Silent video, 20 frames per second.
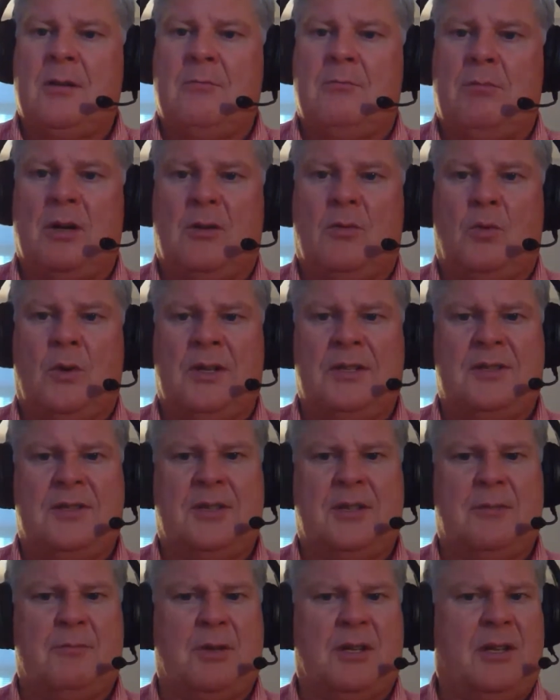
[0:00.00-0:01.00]
but
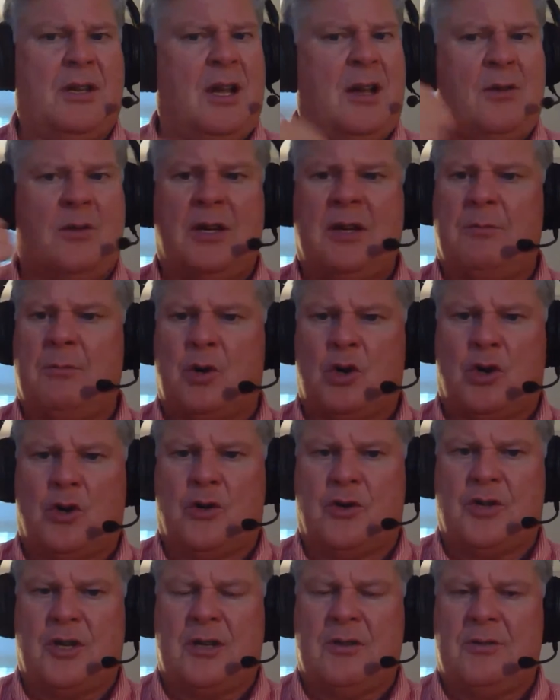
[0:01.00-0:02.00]
not in a
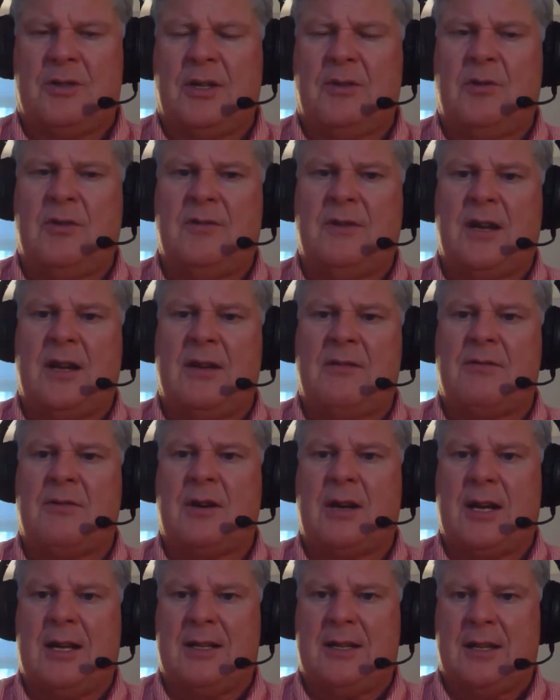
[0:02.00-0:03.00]
merge. I don't think we've ever
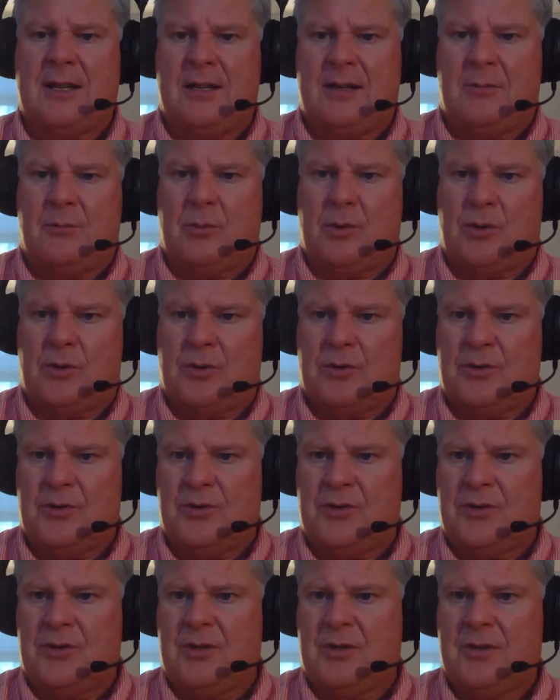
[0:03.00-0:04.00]
had that in a
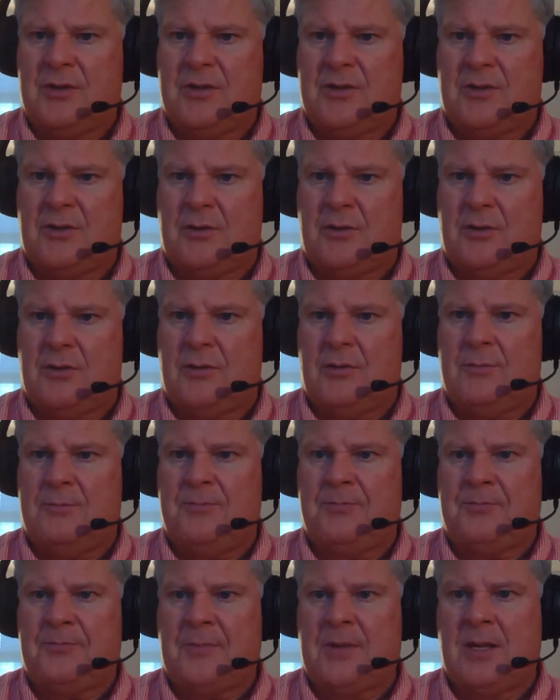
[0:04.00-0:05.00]
merge. So
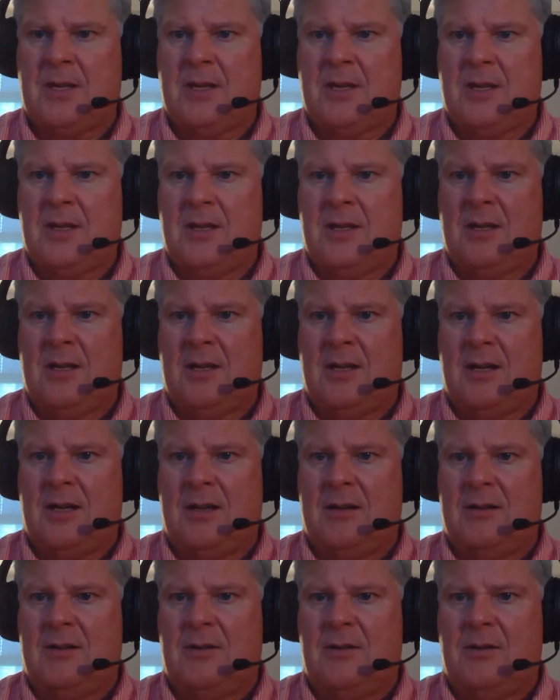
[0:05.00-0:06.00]

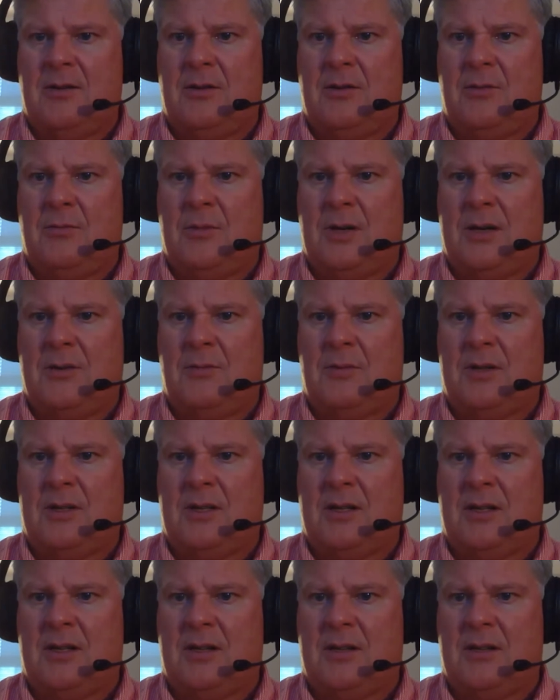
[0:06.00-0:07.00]
you might want
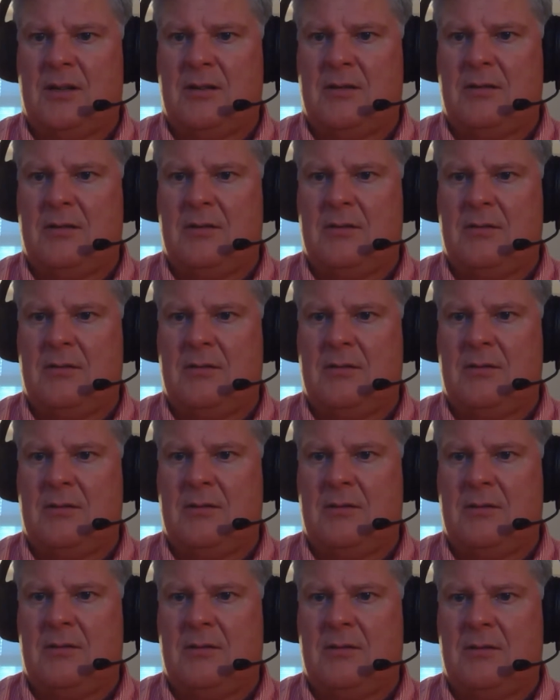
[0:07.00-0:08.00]
to
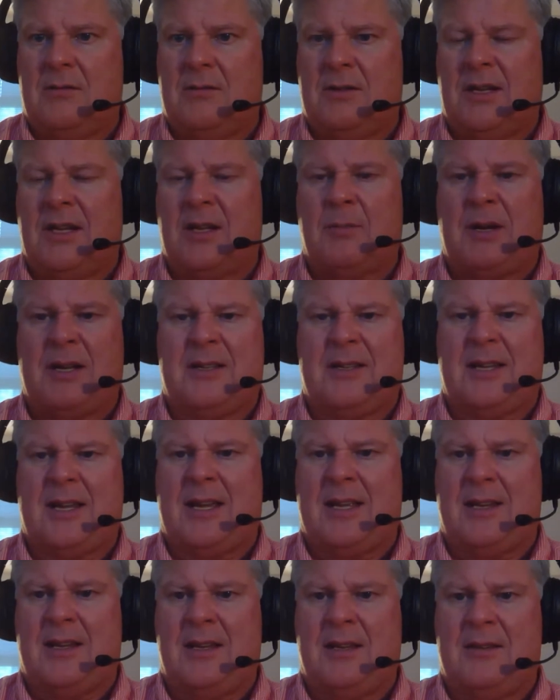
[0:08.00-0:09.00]
think about
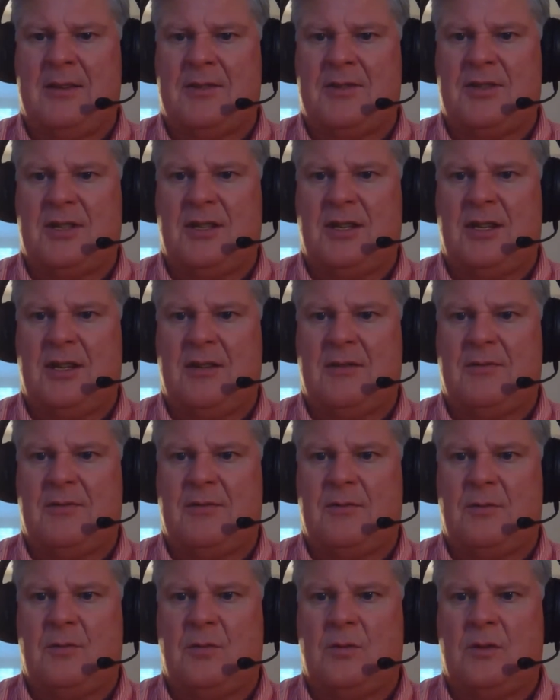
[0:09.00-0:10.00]
that and see
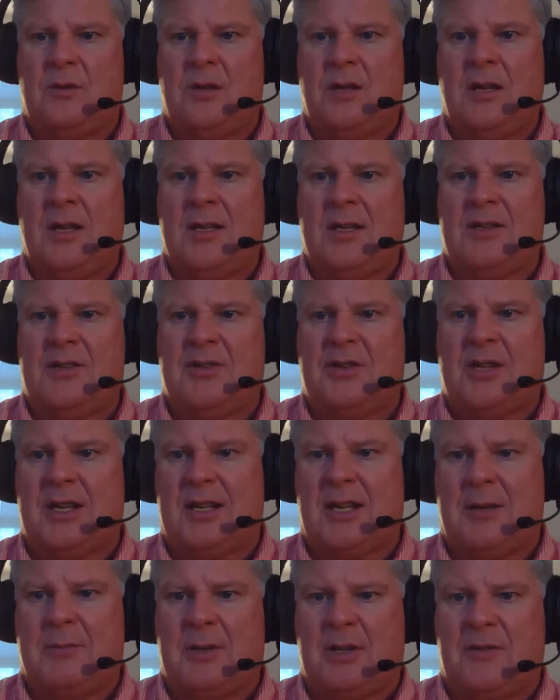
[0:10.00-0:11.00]
because you kind of got me